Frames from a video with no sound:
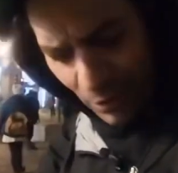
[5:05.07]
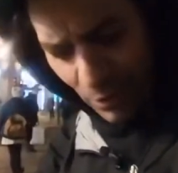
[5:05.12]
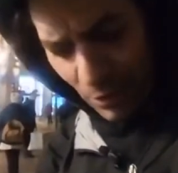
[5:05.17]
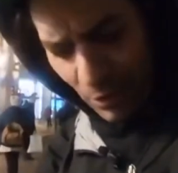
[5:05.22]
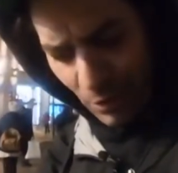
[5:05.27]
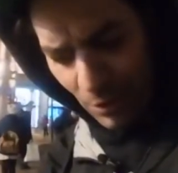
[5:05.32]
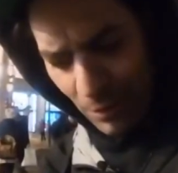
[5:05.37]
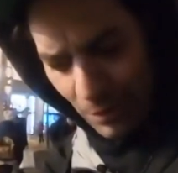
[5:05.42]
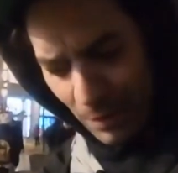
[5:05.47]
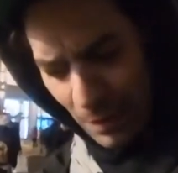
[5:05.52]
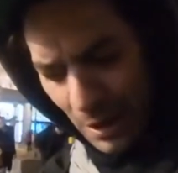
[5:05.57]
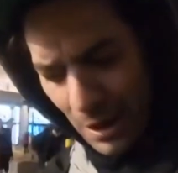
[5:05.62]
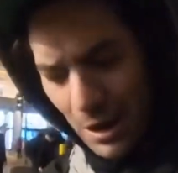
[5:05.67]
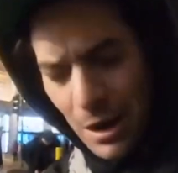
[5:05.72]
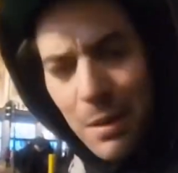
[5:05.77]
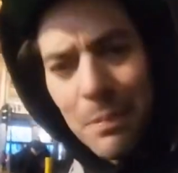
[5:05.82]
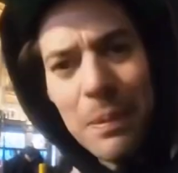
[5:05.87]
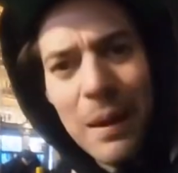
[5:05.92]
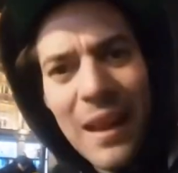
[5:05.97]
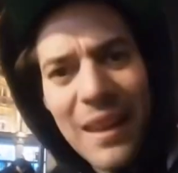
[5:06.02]
who
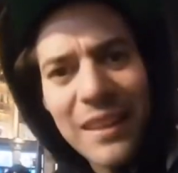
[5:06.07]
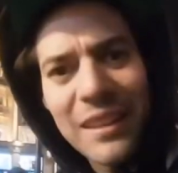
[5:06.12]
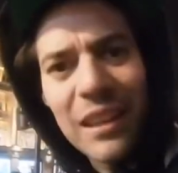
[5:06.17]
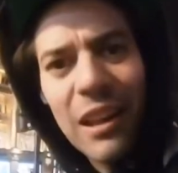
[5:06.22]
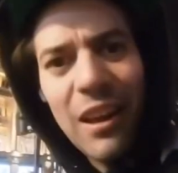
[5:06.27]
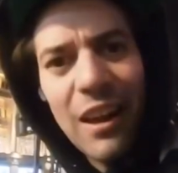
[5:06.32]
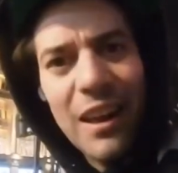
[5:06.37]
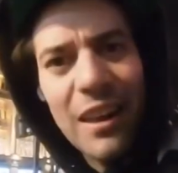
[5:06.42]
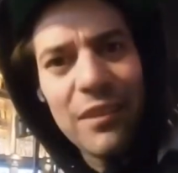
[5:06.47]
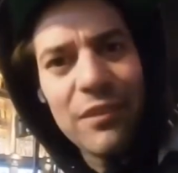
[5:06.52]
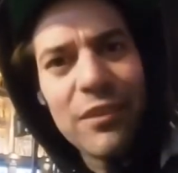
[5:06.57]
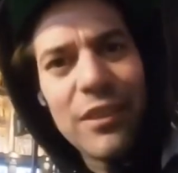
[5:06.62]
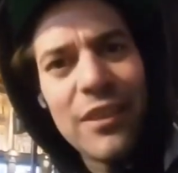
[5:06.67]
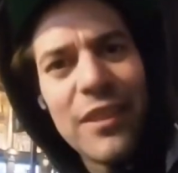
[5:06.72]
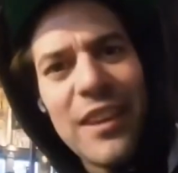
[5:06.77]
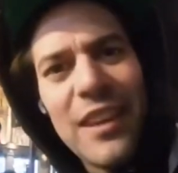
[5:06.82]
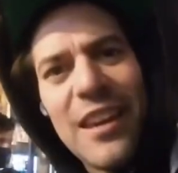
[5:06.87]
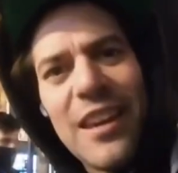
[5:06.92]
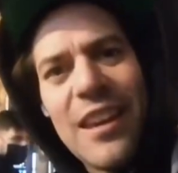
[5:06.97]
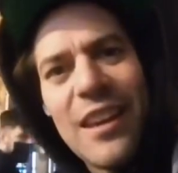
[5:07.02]
played
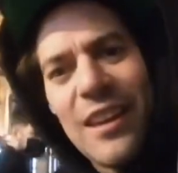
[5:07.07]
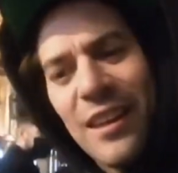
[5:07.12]
live at